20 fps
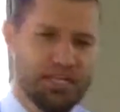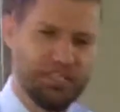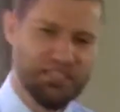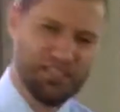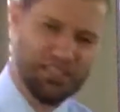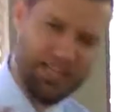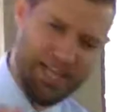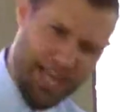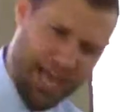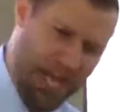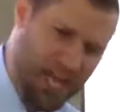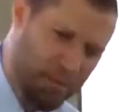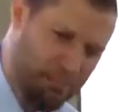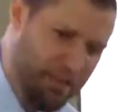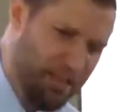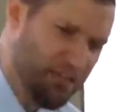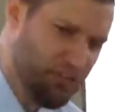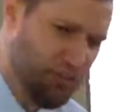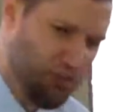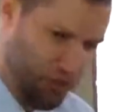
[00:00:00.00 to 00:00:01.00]
is an
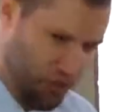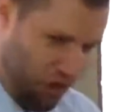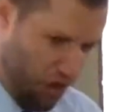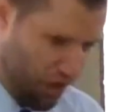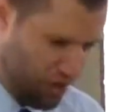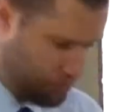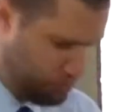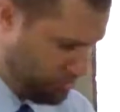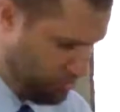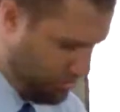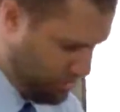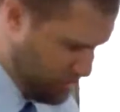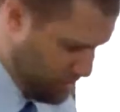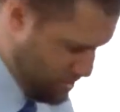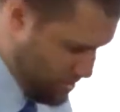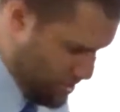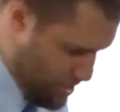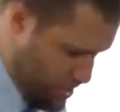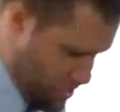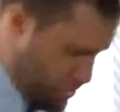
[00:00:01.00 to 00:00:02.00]
enemy to the gospel.
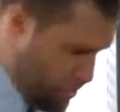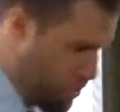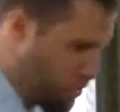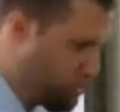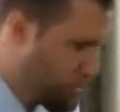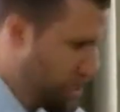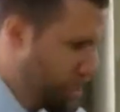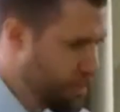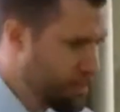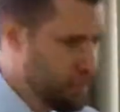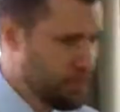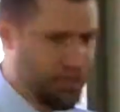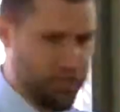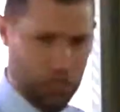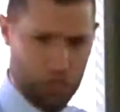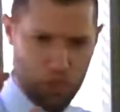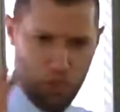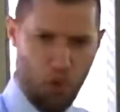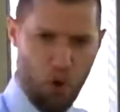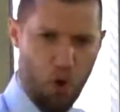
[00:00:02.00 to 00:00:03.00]
You think that
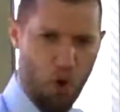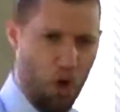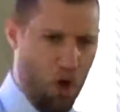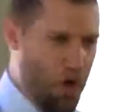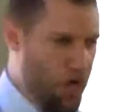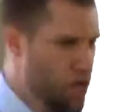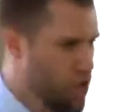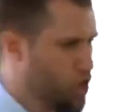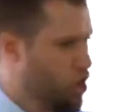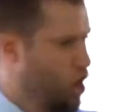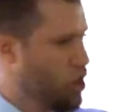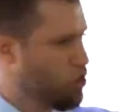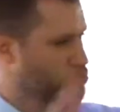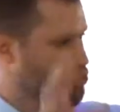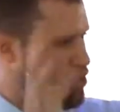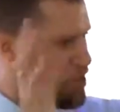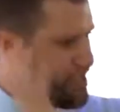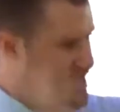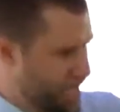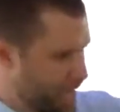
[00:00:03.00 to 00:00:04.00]
the law
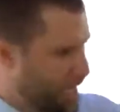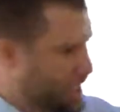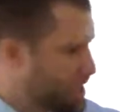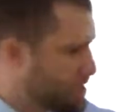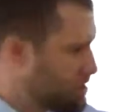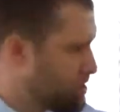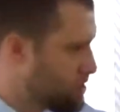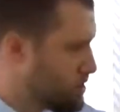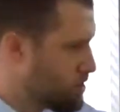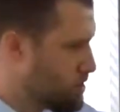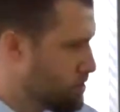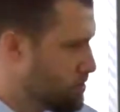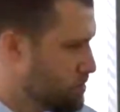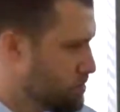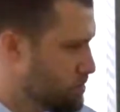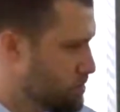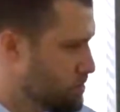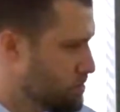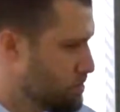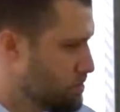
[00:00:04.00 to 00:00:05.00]

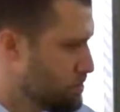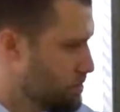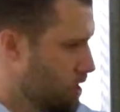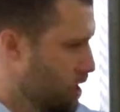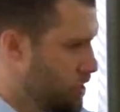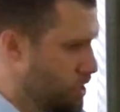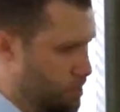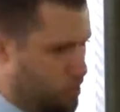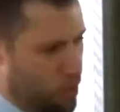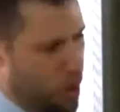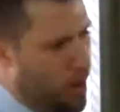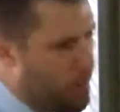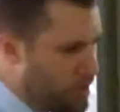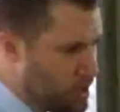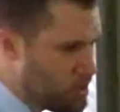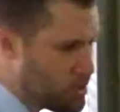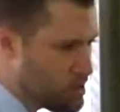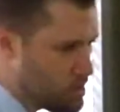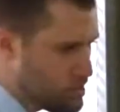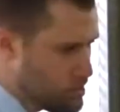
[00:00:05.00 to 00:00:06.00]
contradicts the
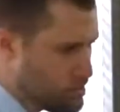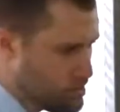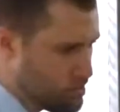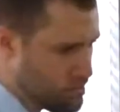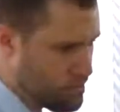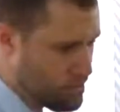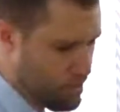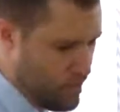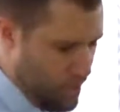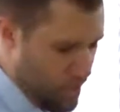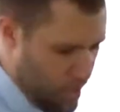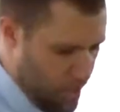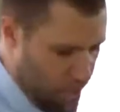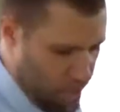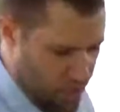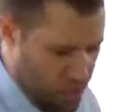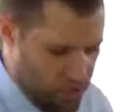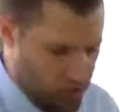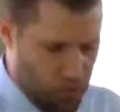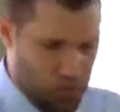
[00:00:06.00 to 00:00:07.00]
promise.
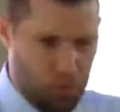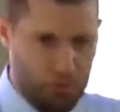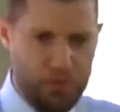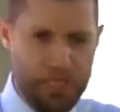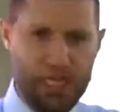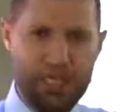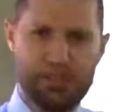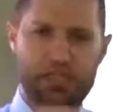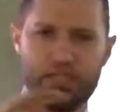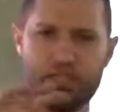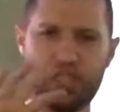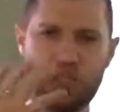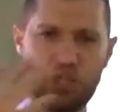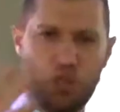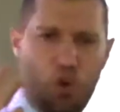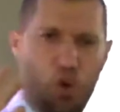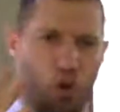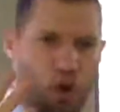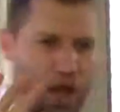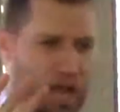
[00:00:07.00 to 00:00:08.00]
You think that the
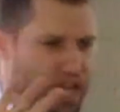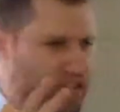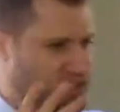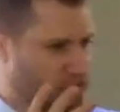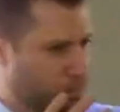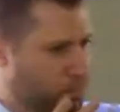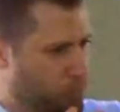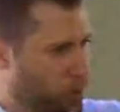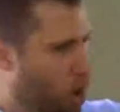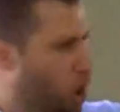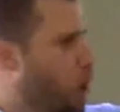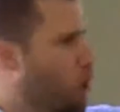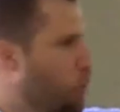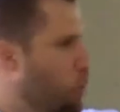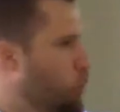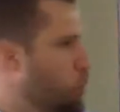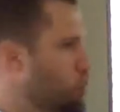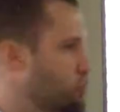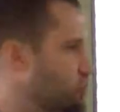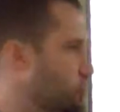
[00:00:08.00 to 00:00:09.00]
law is
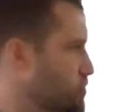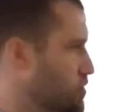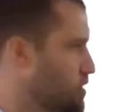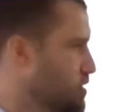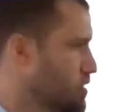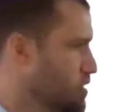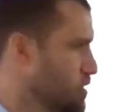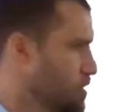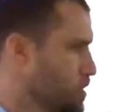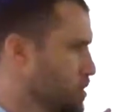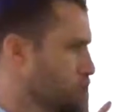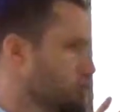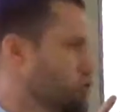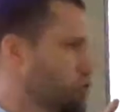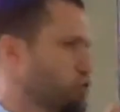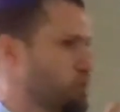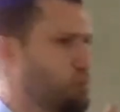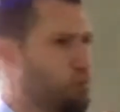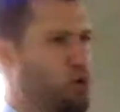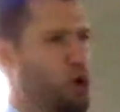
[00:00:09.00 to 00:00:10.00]
opposed
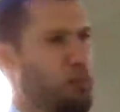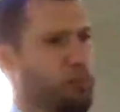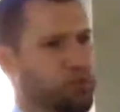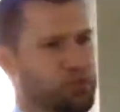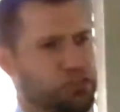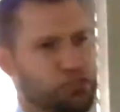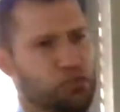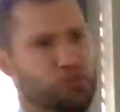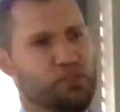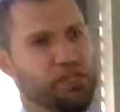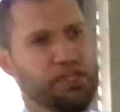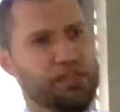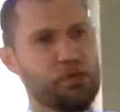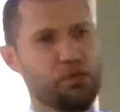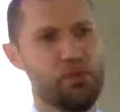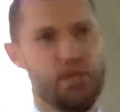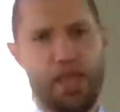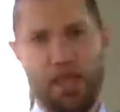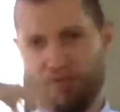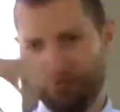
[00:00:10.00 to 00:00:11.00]
to the promise. You think
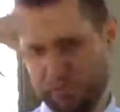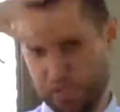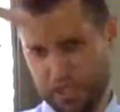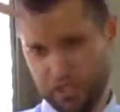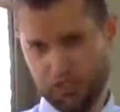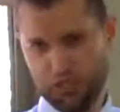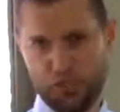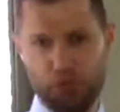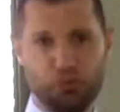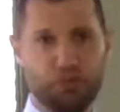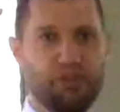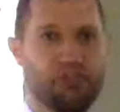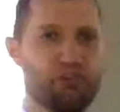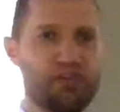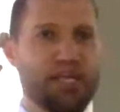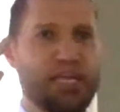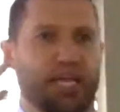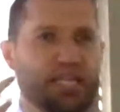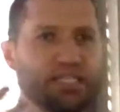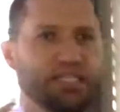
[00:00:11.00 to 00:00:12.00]
that we have these two
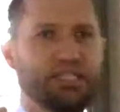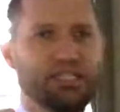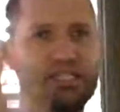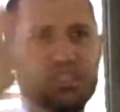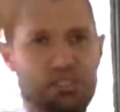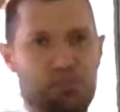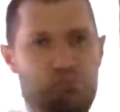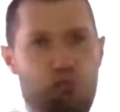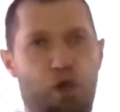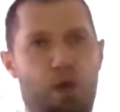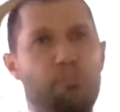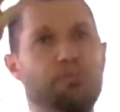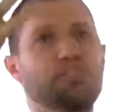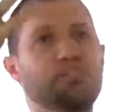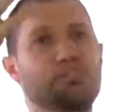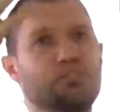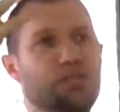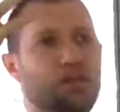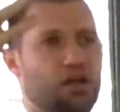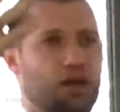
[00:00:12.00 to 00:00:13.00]
different entities, the
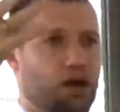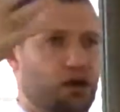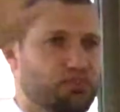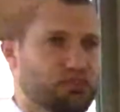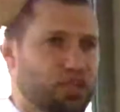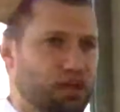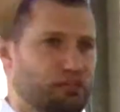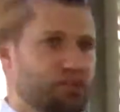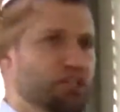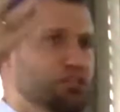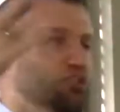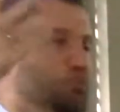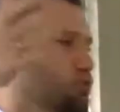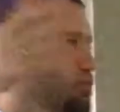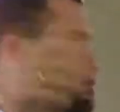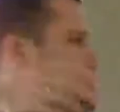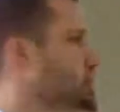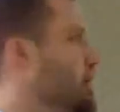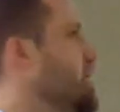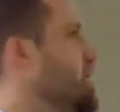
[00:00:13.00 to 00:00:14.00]
promise of salvation through